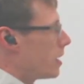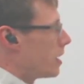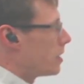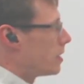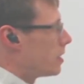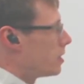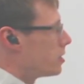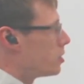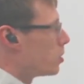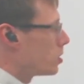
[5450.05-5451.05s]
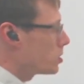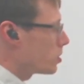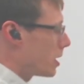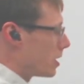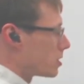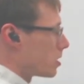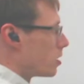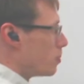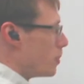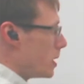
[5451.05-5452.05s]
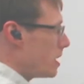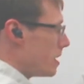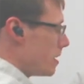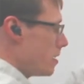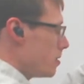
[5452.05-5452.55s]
And then U also has on B,